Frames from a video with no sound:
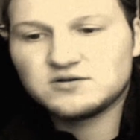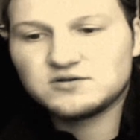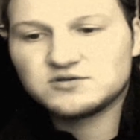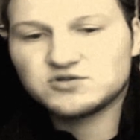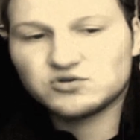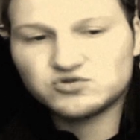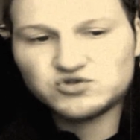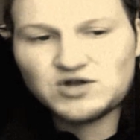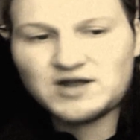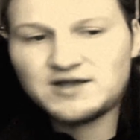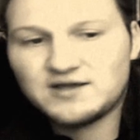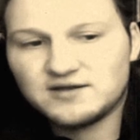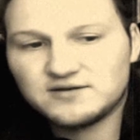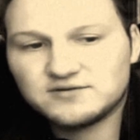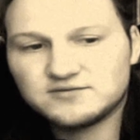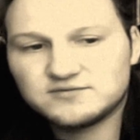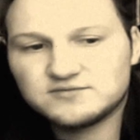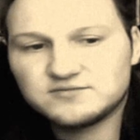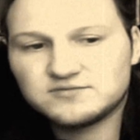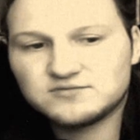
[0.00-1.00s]
So try it.
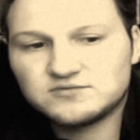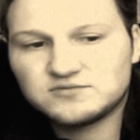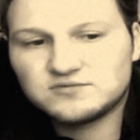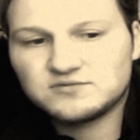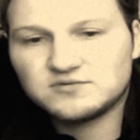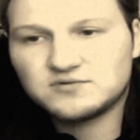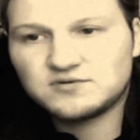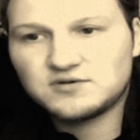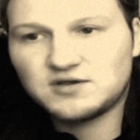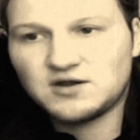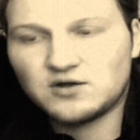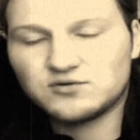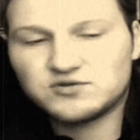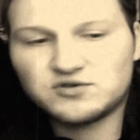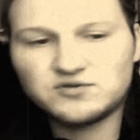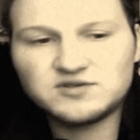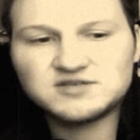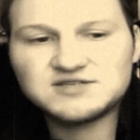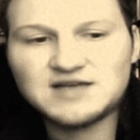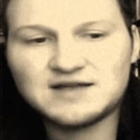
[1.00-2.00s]
You know,
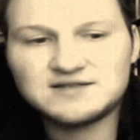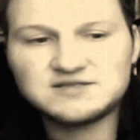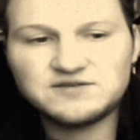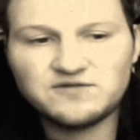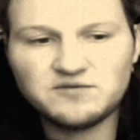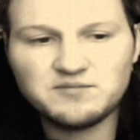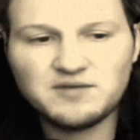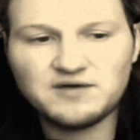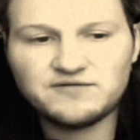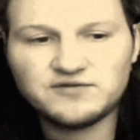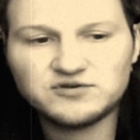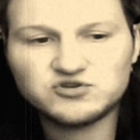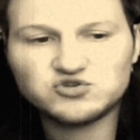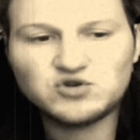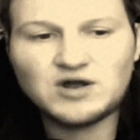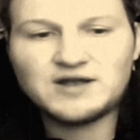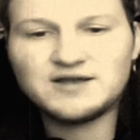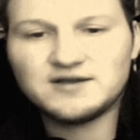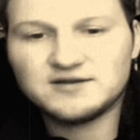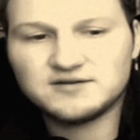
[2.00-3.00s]
do the scientific method.
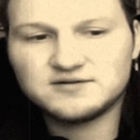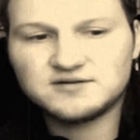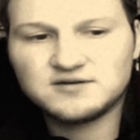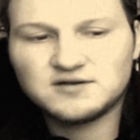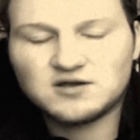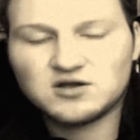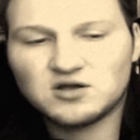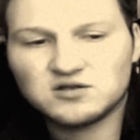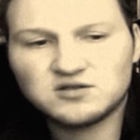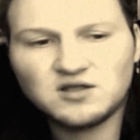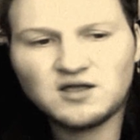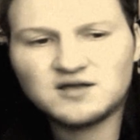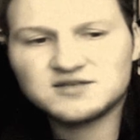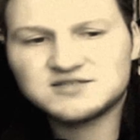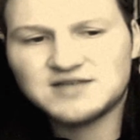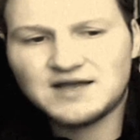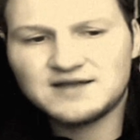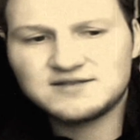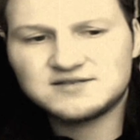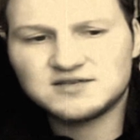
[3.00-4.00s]
Try it. A lot of
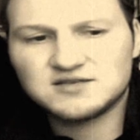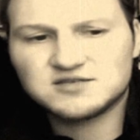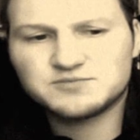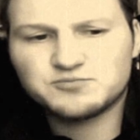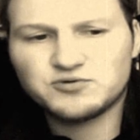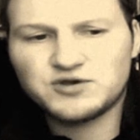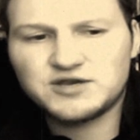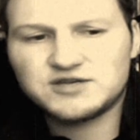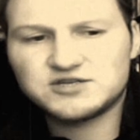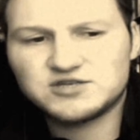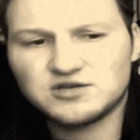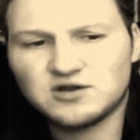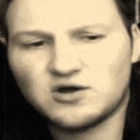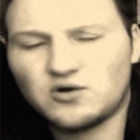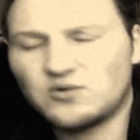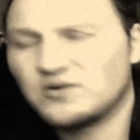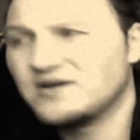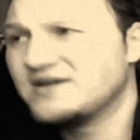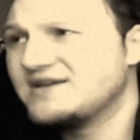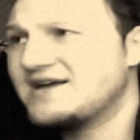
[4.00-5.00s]
scientists preach, you
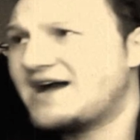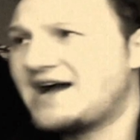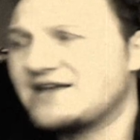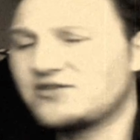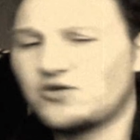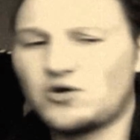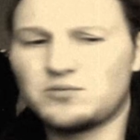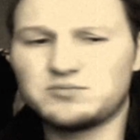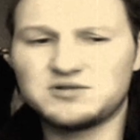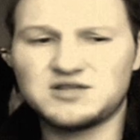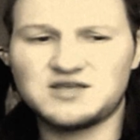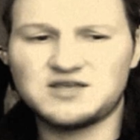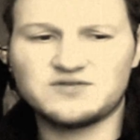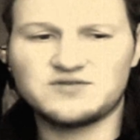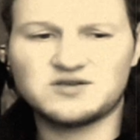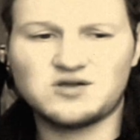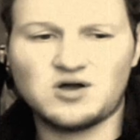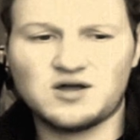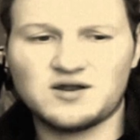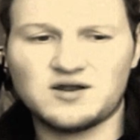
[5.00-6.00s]
know, I don't believe
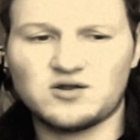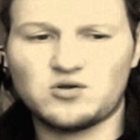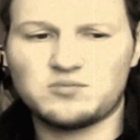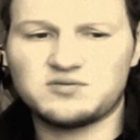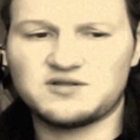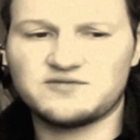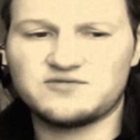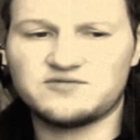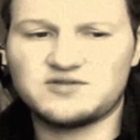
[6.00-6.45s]
in God, I don't believe in